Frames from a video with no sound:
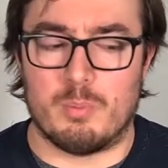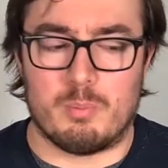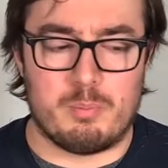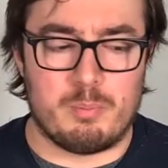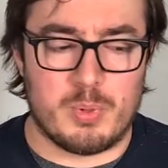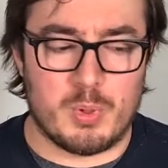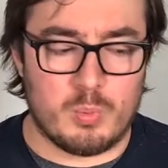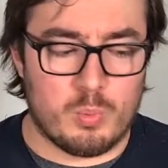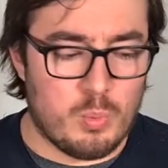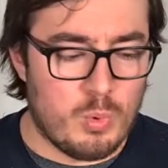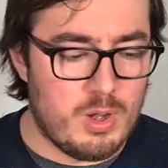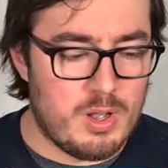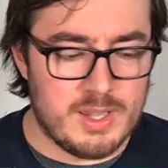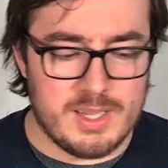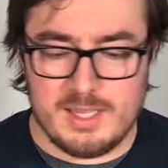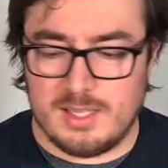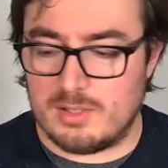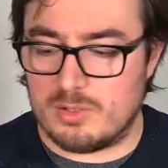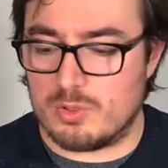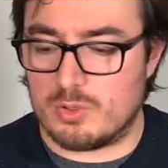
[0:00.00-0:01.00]
But
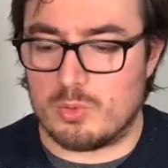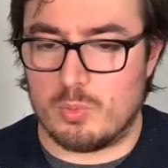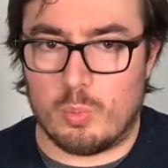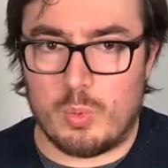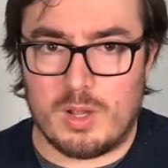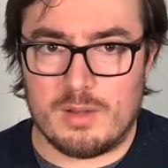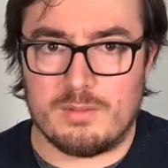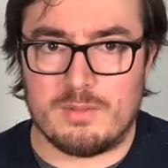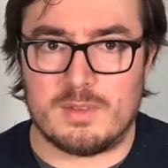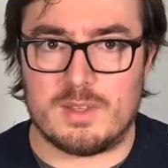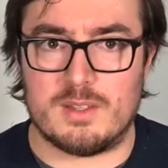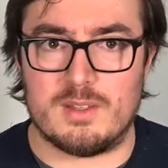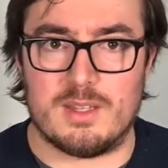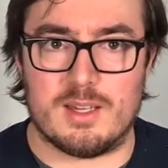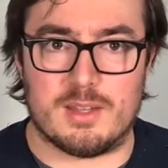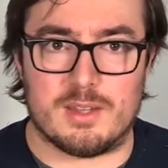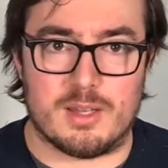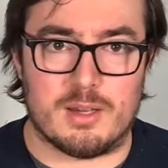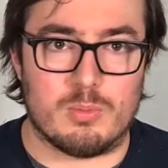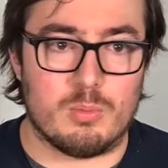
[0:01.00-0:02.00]
why one than the
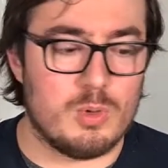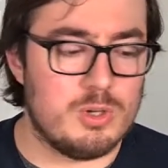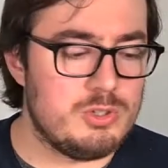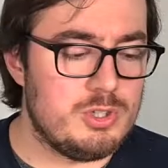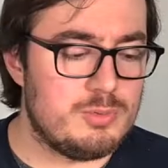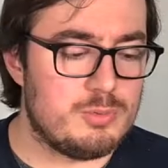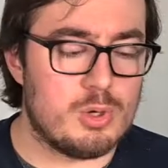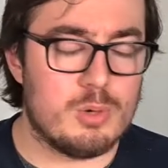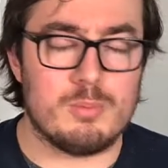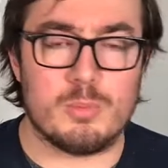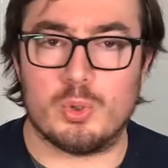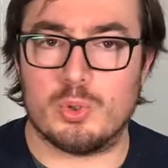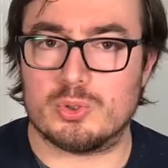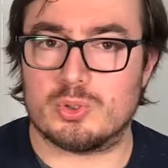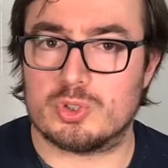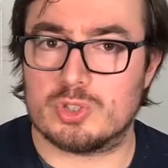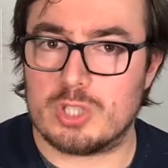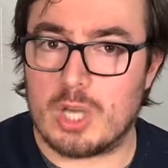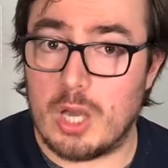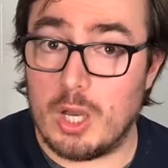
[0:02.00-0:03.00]
other? Well, you've got more
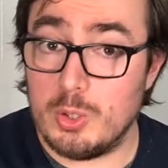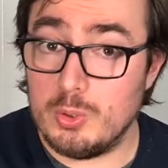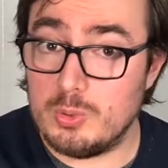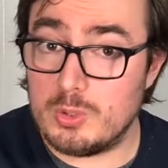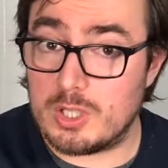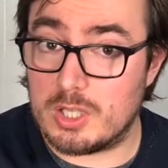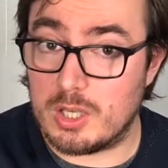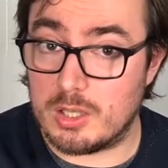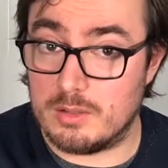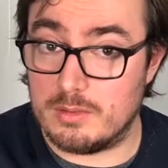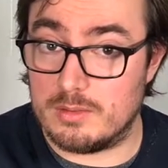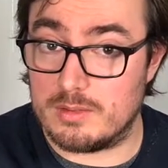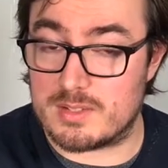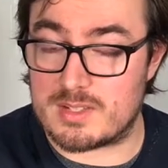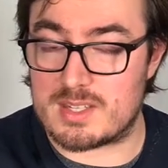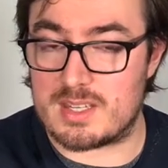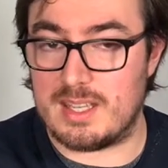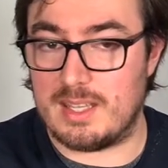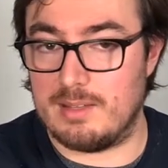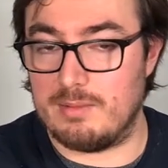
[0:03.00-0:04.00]

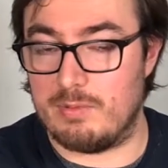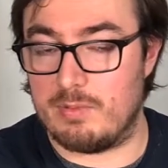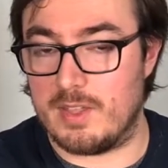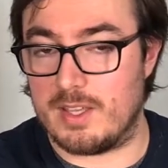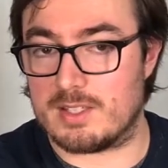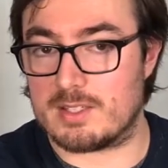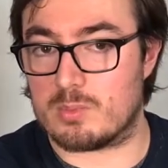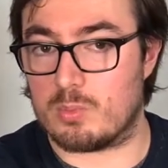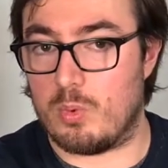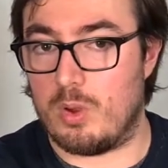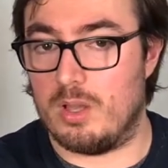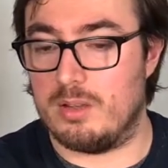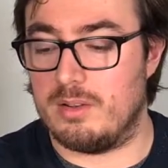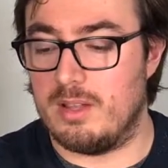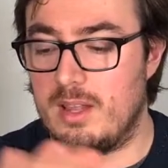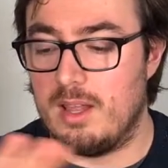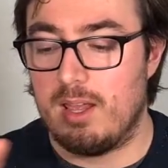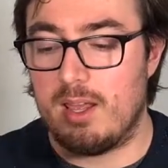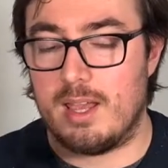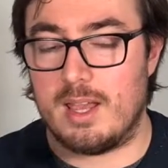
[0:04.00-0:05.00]
tokens in this one
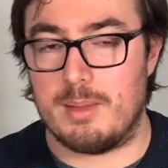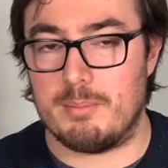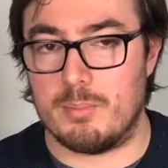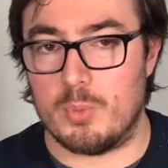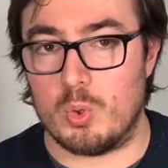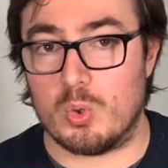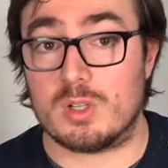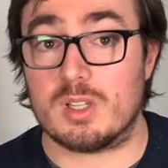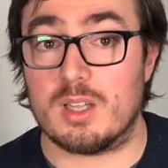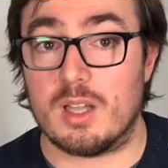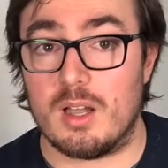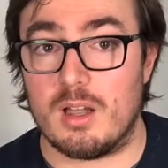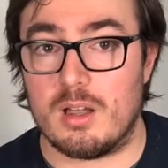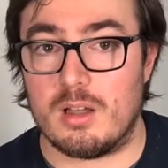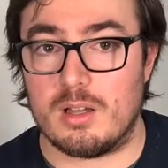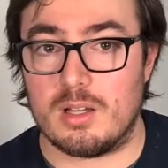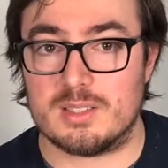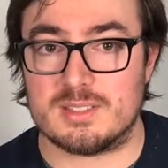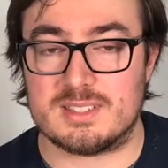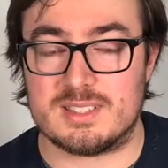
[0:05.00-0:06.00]
and more
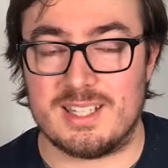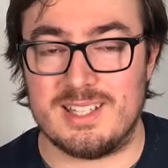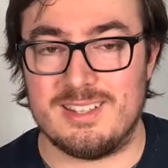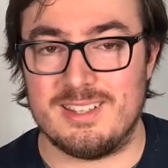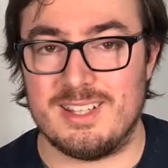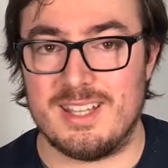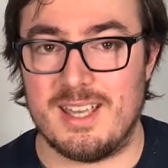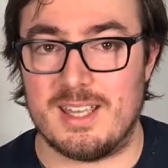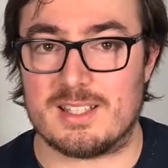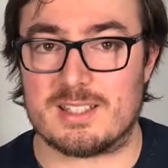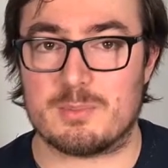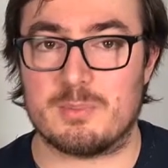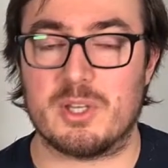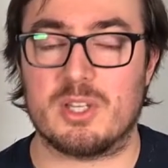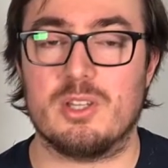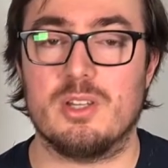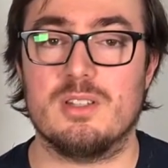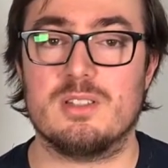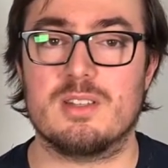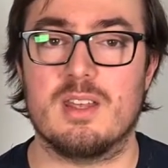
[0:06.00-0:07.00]
cards in this,
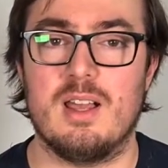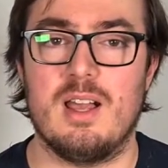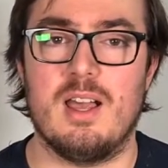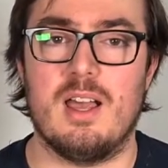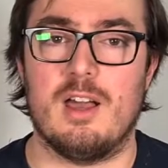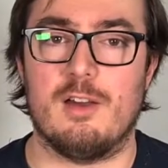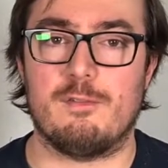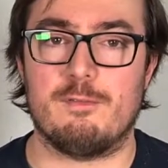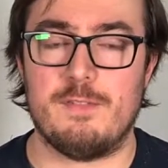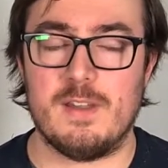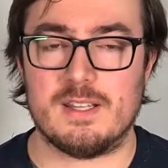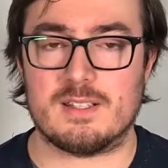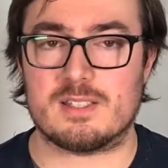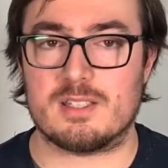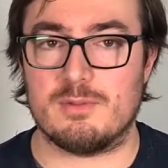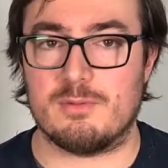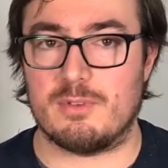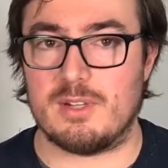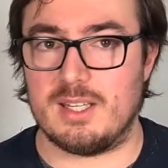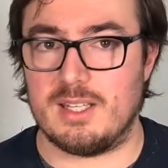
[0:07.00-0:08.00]
because
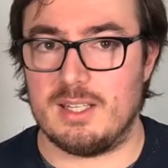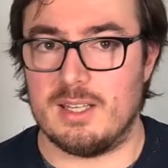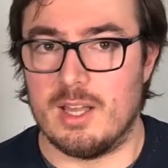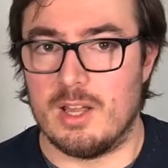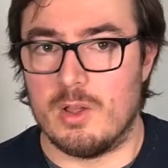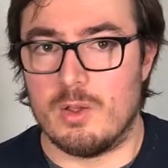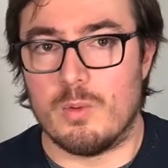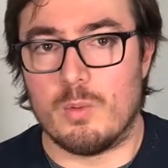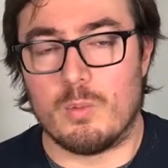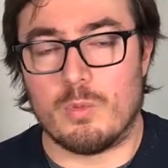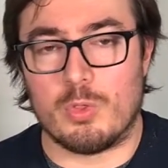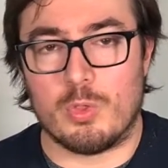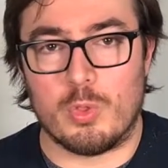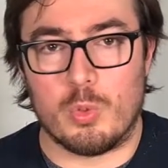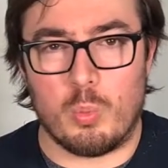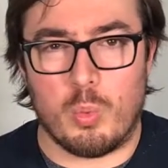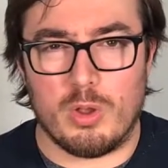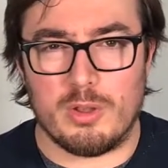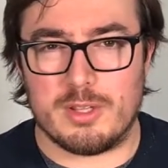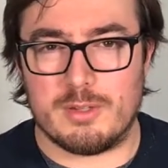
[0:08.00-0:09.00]
effectively
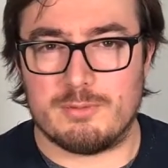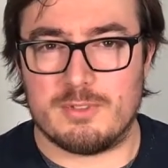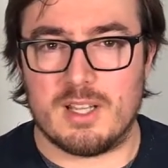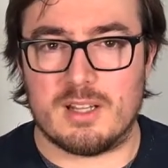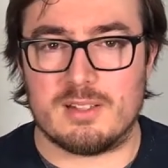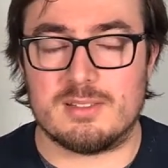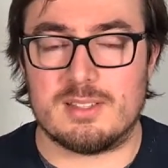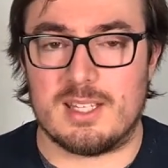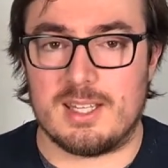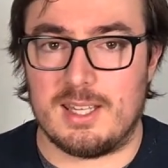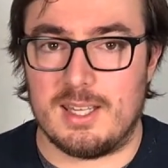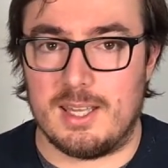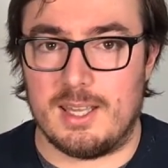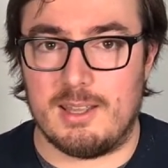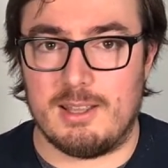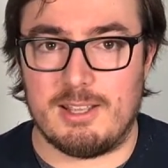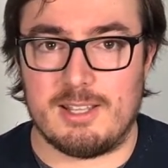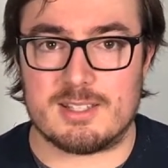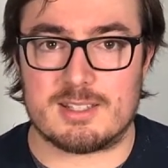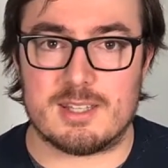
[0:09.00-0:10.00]
what they've done here
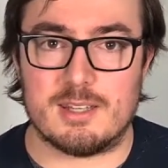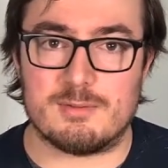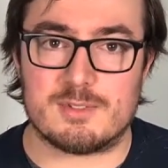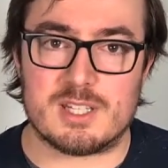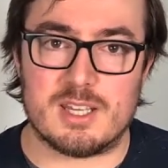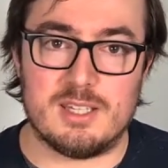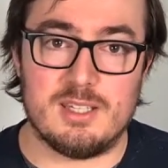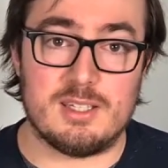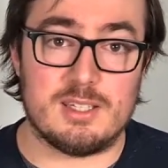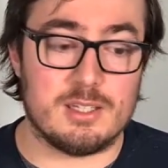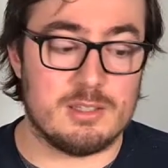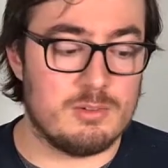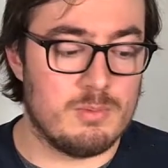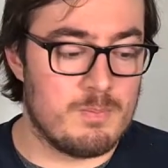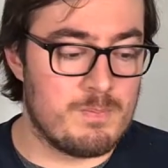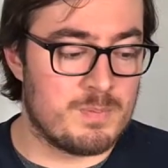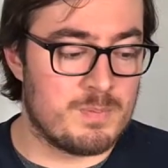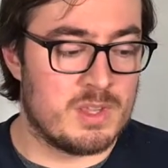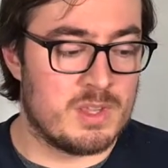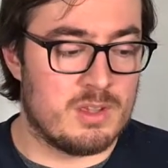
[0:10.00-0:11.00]
is they've taken
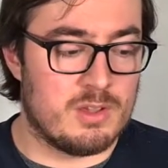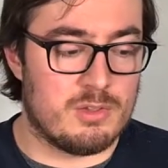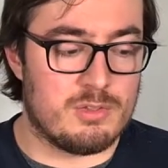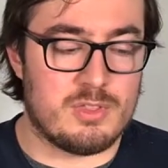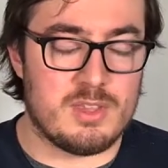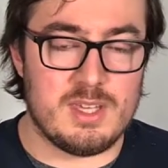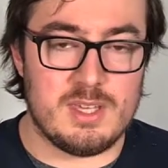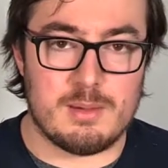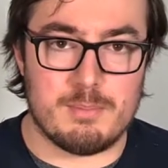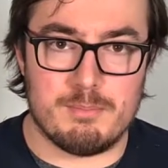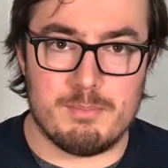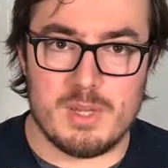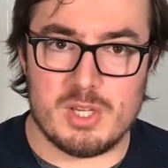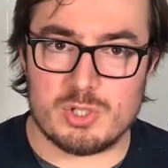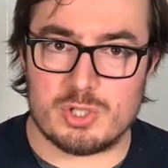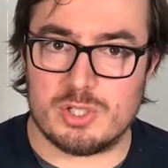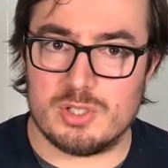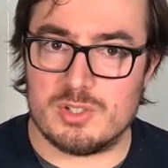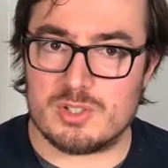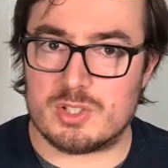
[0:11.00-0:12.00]
the
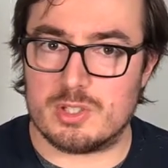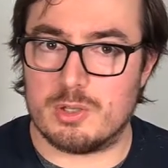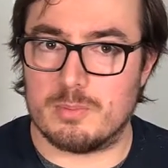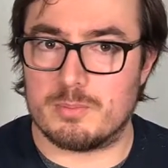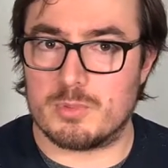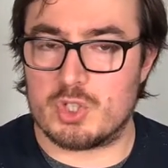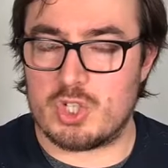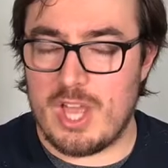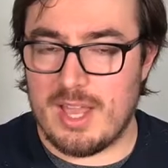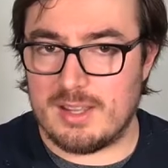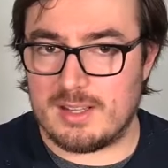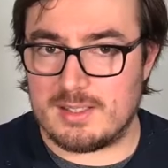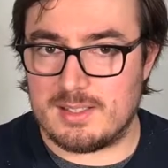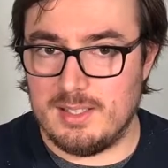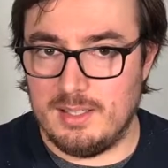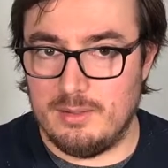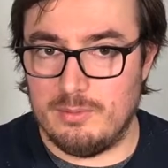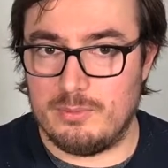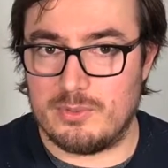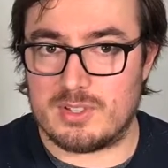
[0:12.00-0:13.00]
missions and
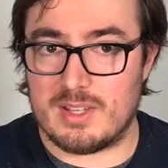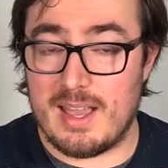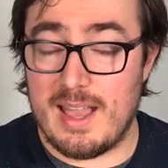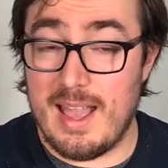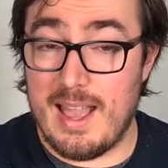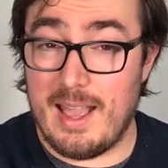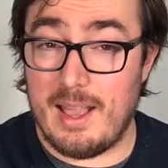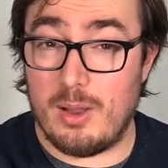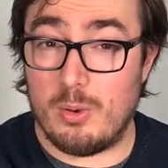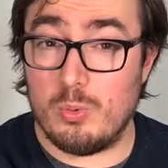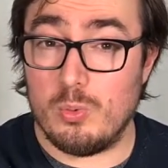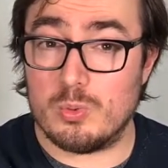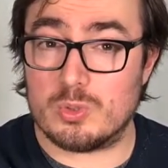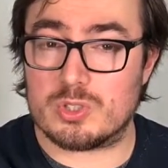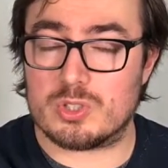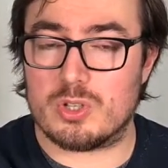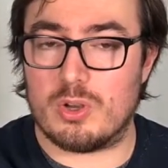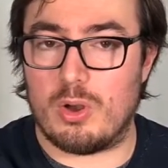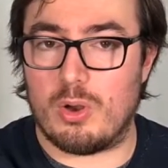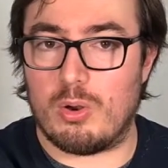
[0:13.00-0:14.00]
objectives out
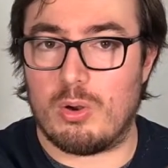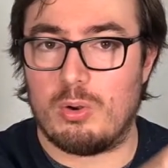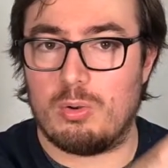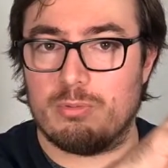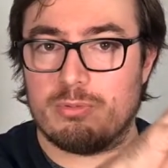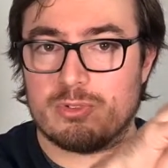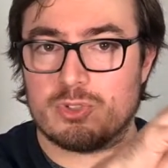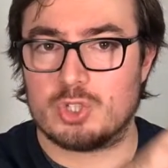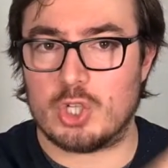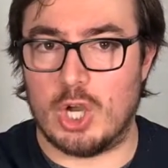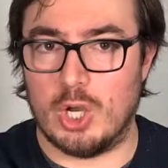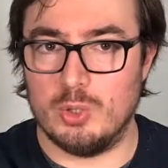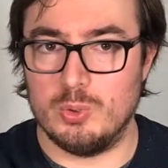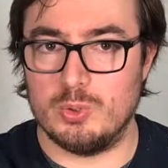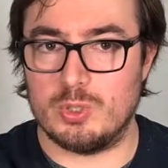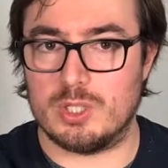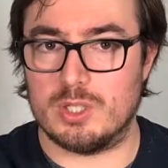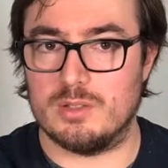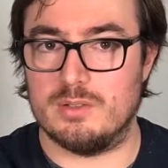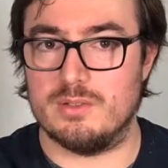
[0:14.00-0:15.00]
of
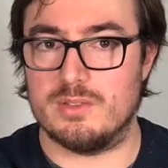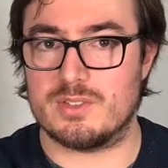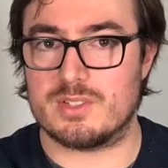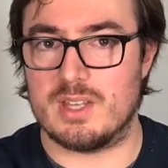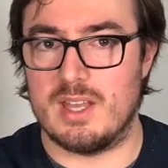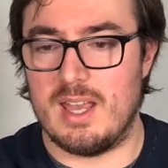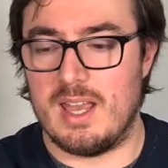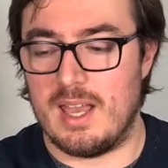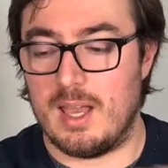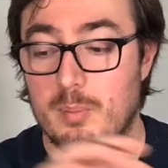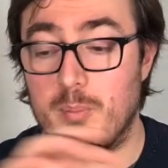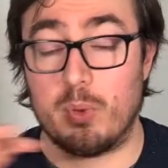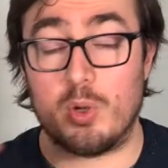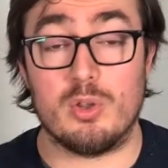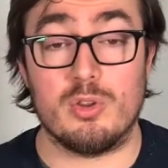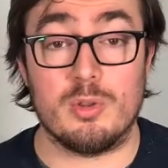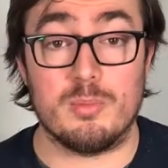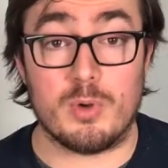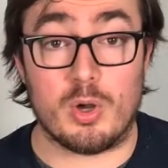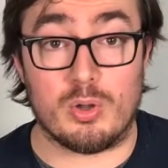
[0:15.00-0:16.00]
tokens and
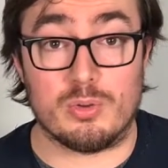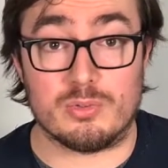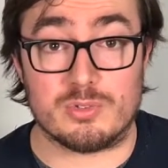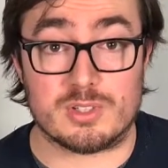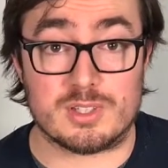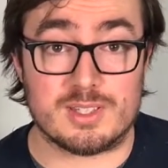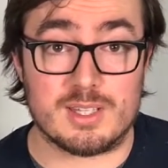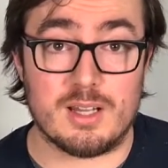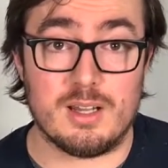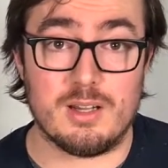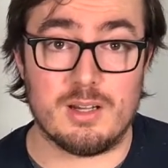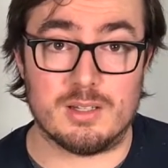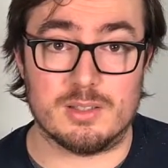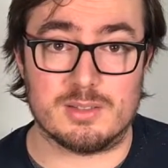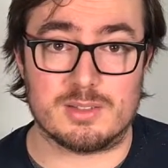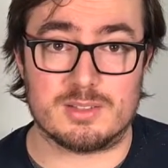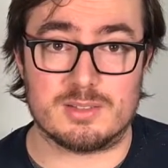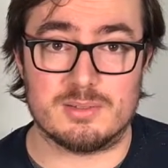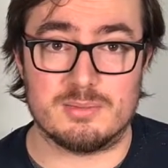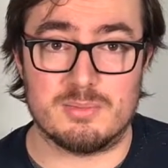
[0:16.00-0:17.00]
put them onto
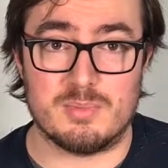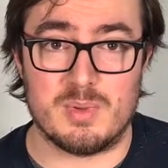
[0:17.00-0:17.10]
cards.